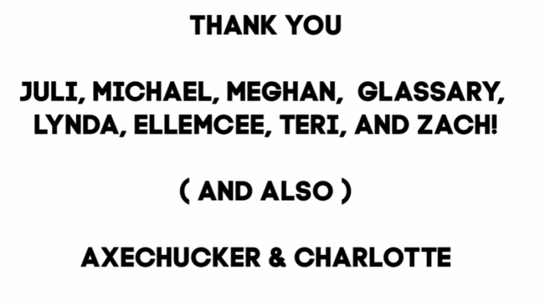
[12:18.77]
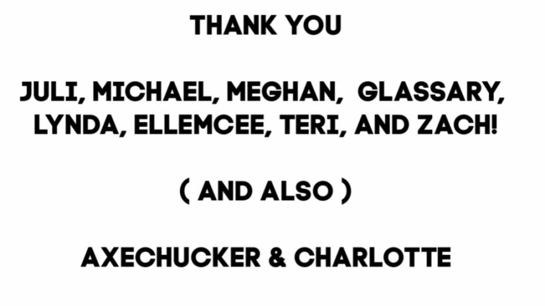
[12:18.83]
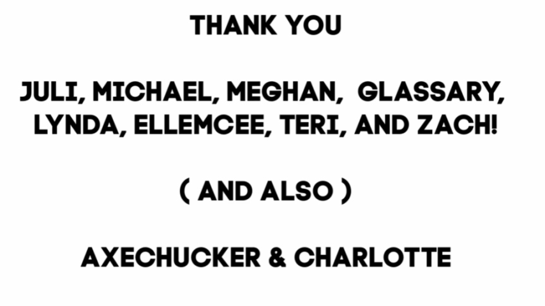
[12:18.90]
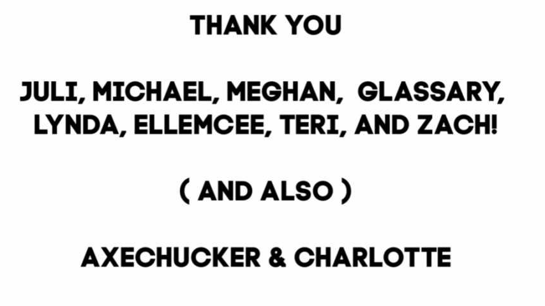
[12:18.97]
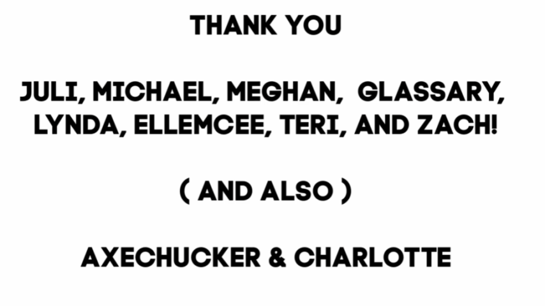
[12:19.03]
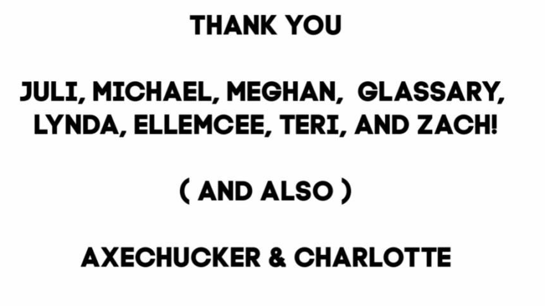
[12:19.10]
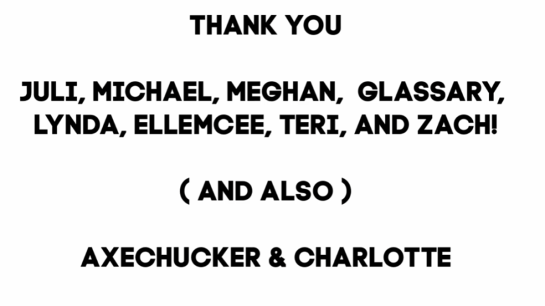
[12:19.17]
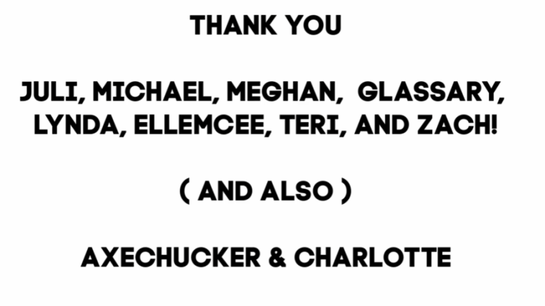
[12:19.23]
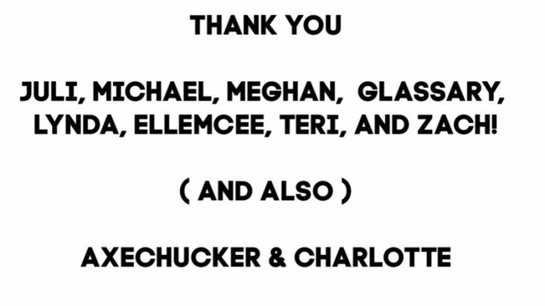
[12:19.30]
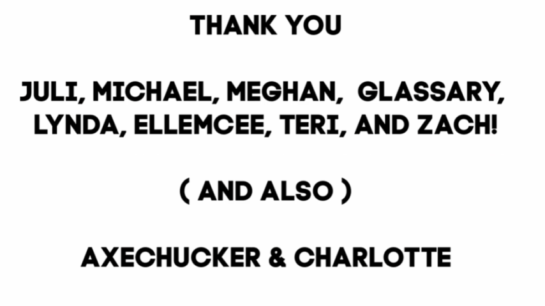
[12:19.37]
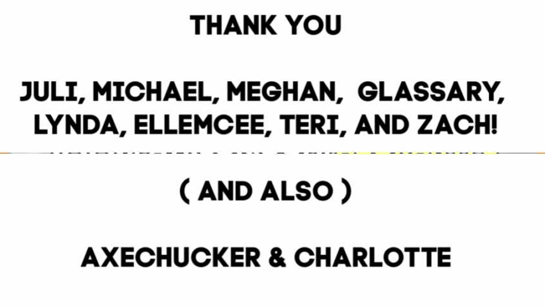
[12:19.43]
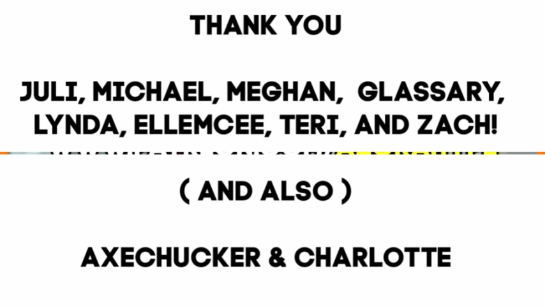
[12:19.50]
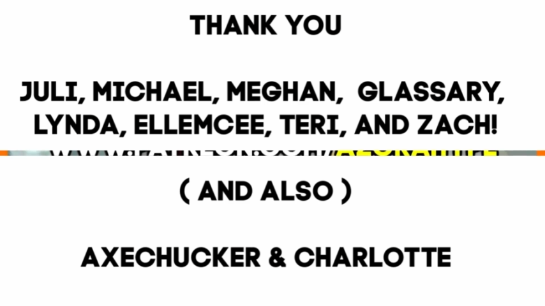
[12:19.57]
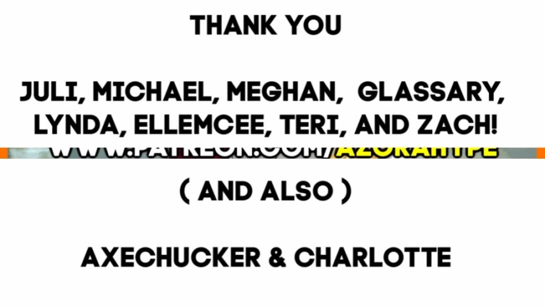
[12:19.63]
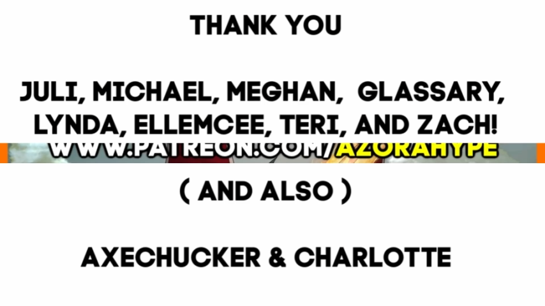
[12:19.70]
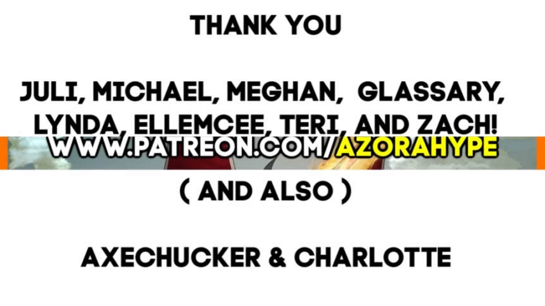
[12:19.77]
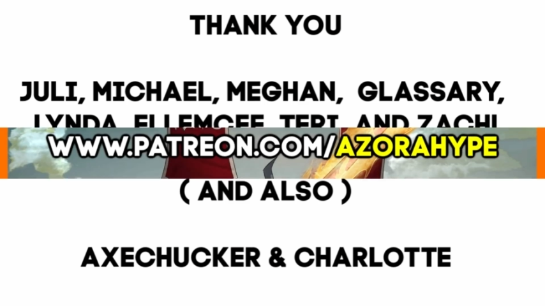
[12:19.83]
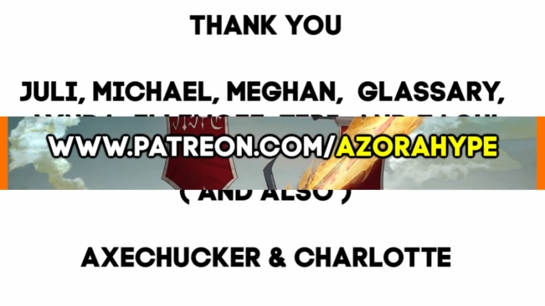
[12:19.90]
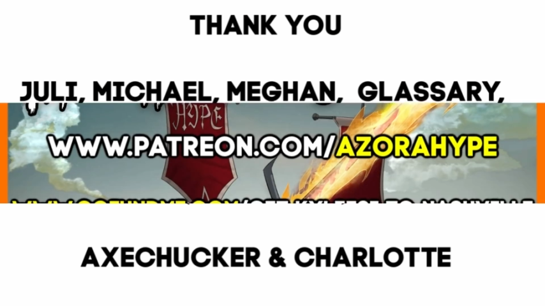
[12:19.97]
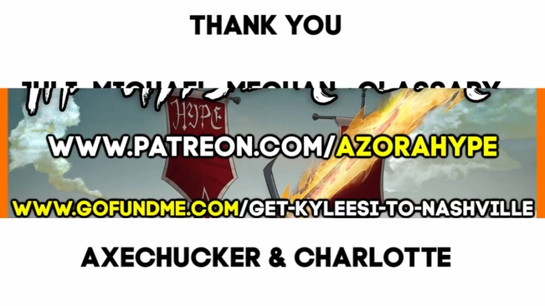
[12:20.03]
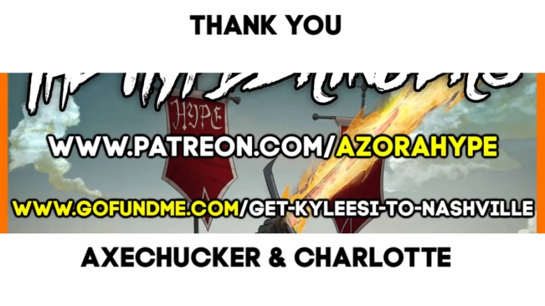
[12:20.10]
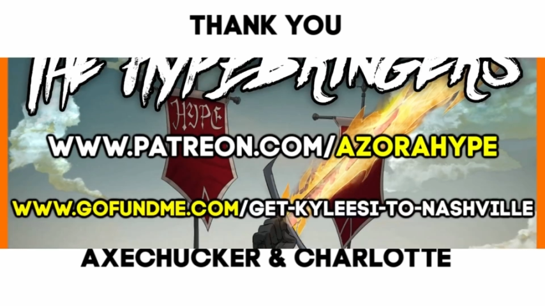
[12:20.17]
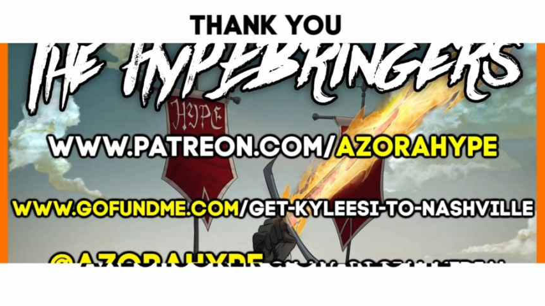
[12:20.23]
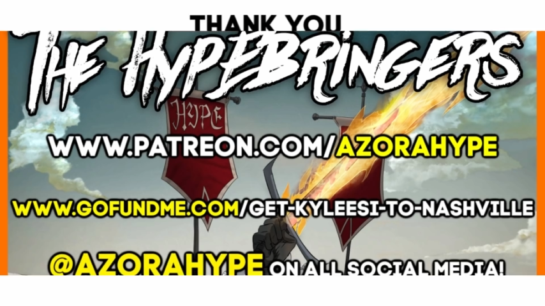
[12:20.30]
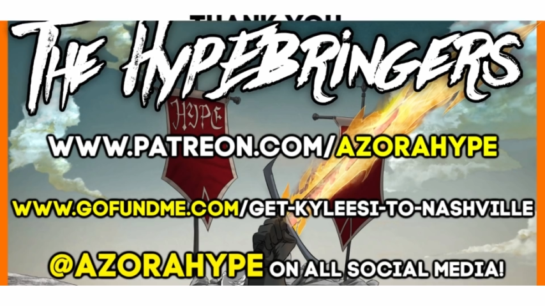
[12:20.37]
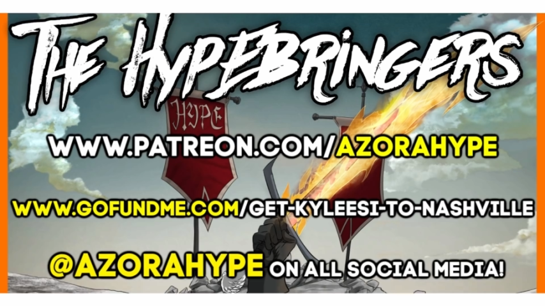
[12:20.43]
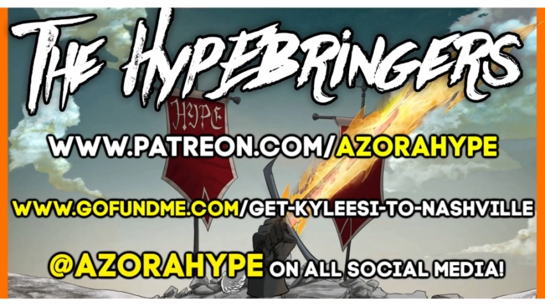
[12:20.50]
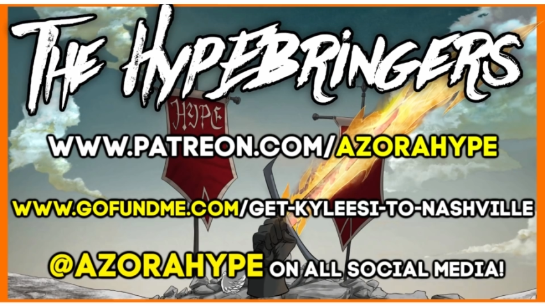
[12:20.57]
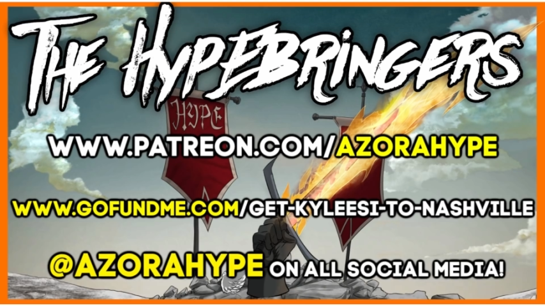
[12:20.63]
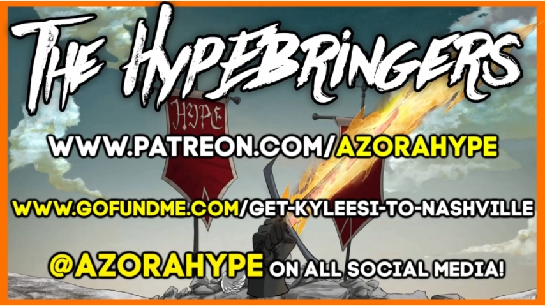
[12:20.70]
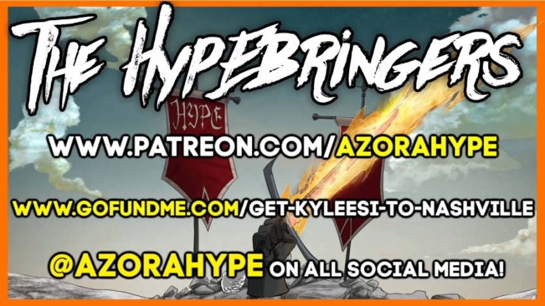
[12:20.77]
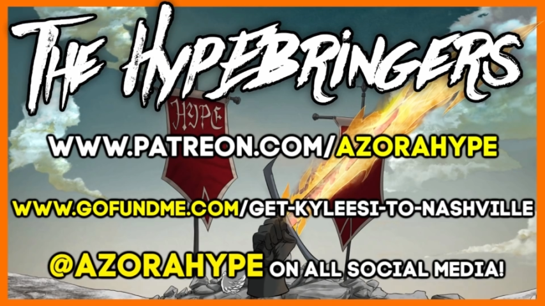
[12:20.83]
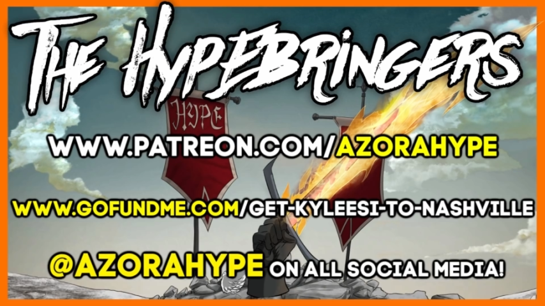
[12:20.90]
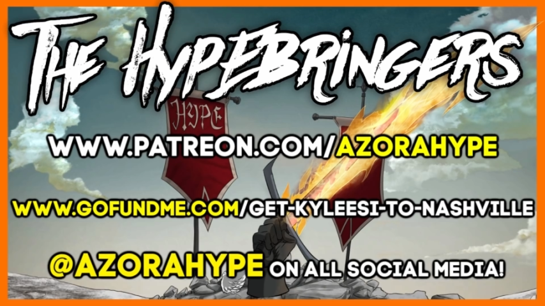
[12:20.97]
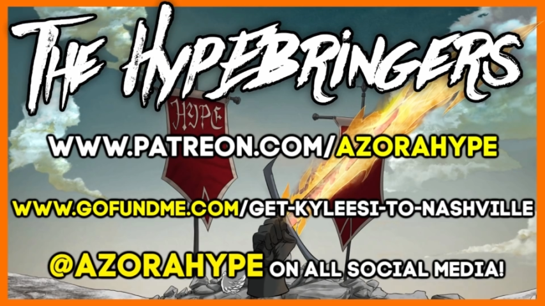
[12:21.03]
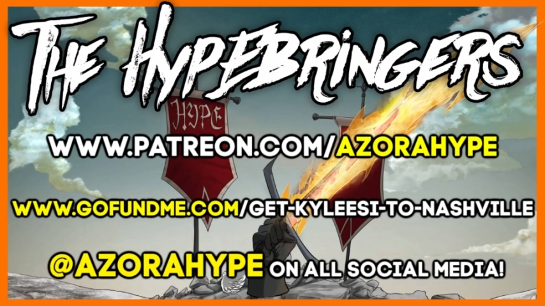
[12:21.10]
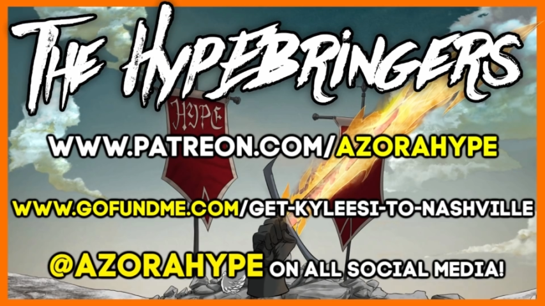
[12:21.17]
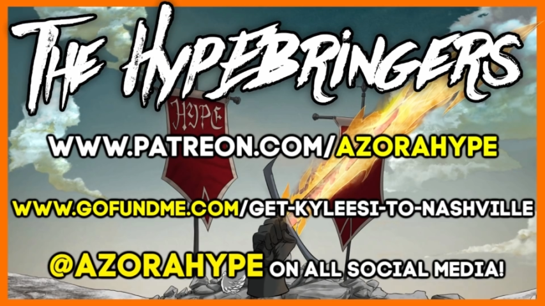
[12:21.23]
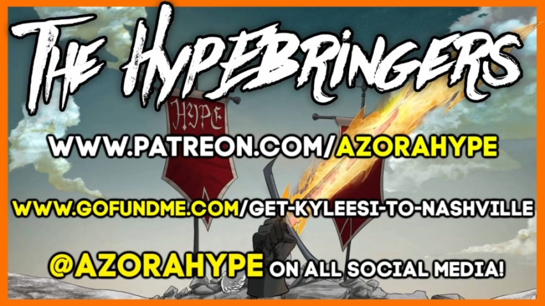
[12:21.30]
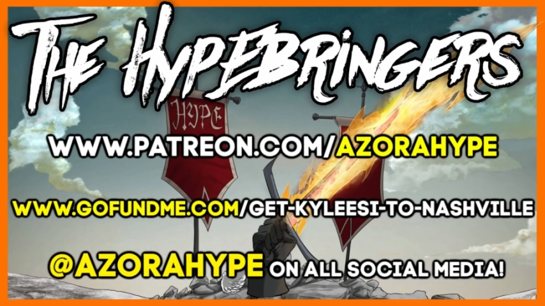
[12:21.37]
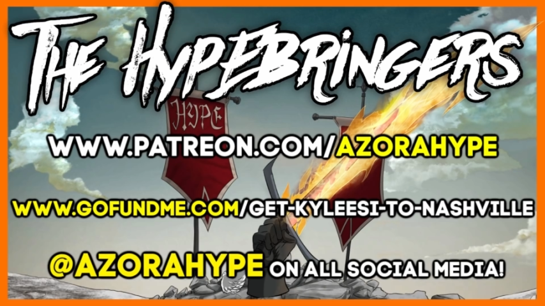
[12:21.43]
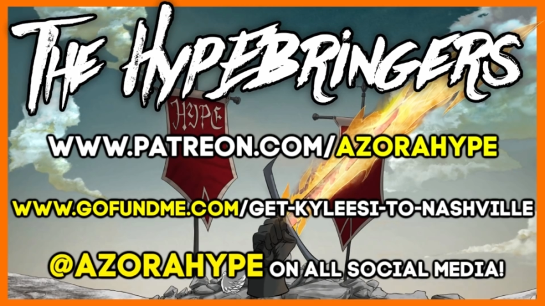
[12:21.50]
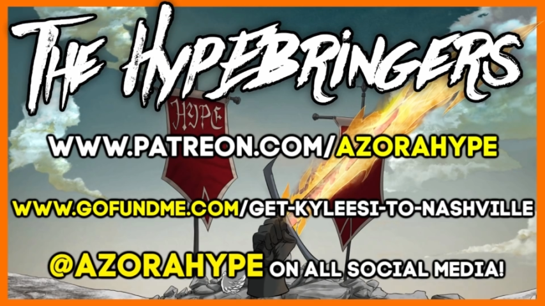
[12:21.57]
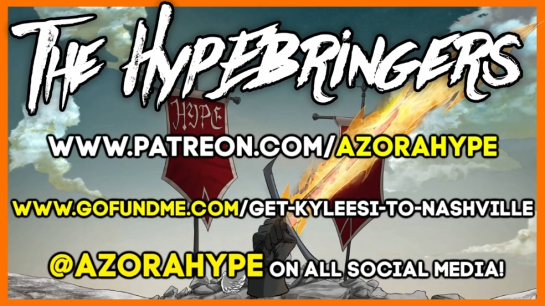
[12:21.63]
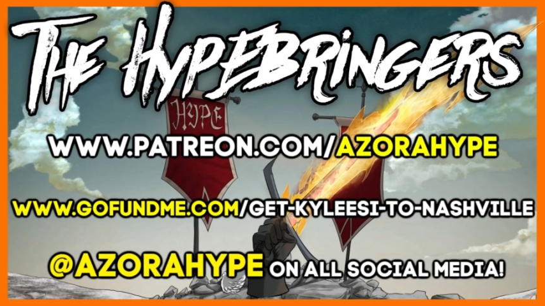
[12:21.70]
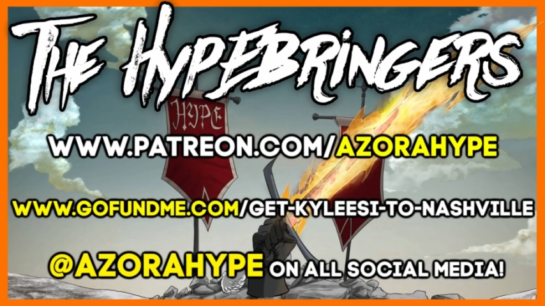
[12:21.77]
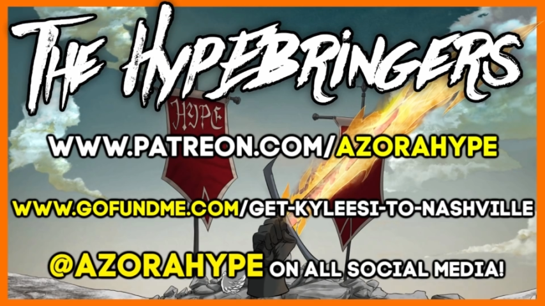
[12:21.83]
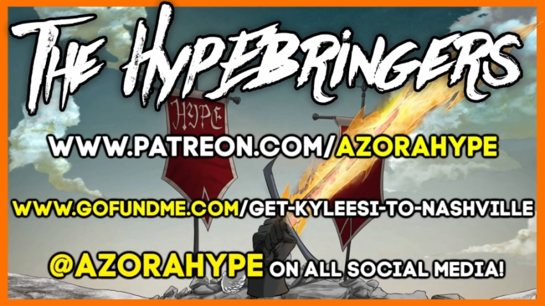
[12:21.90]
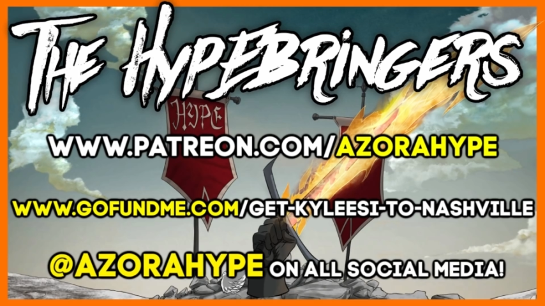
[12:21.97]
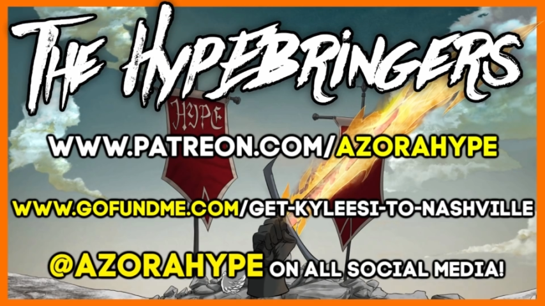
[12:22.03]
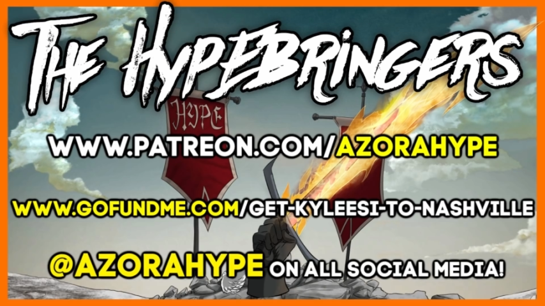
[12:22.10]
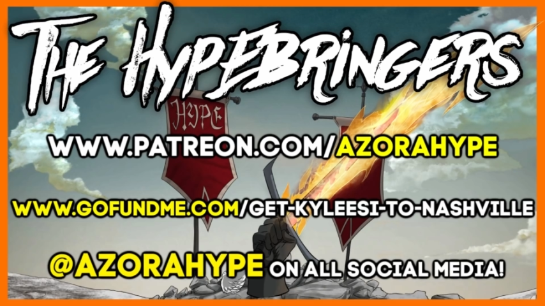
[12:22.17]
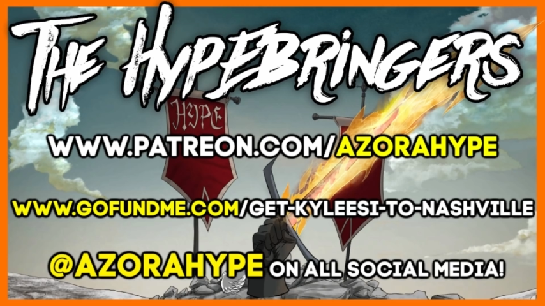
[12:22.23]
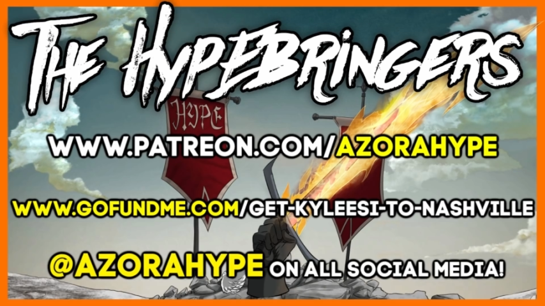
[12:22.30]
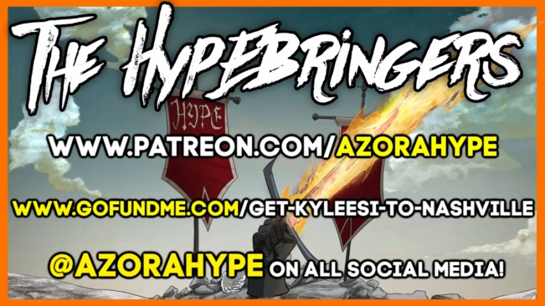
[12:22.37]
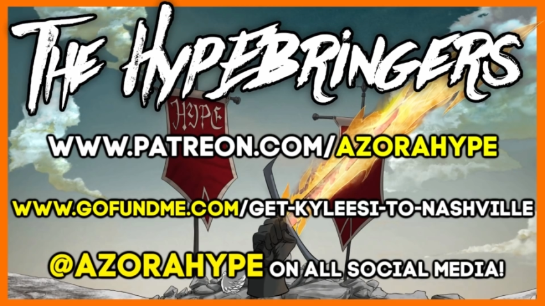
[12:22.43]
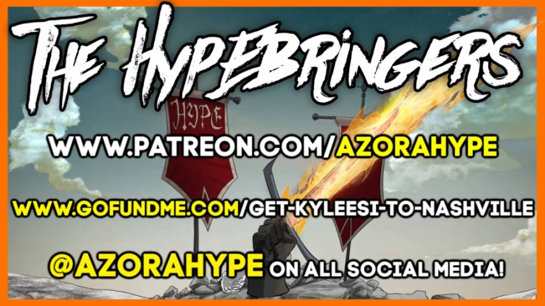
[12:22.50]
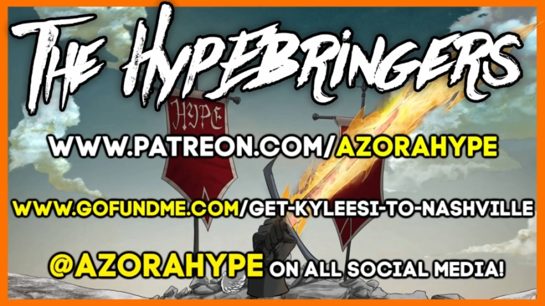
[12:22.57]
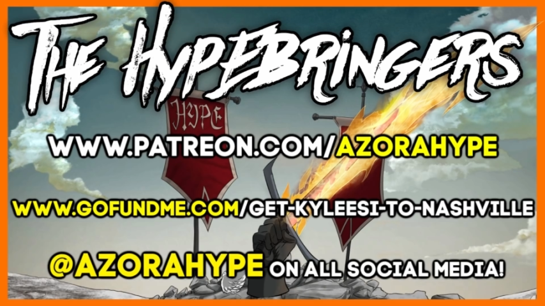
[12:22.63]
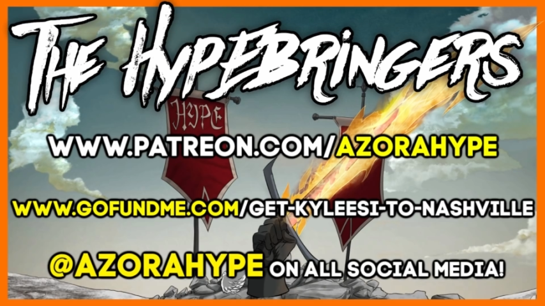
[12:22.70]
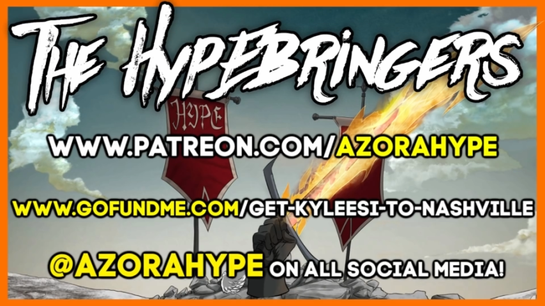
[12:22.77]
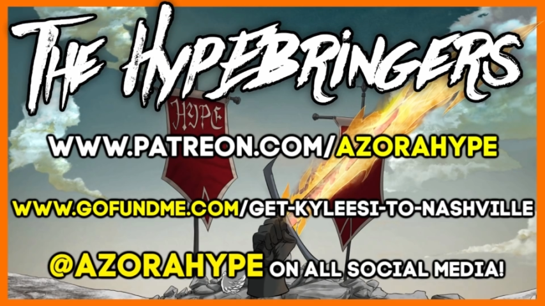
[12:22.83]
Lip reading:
Nobody's mouth can be seen.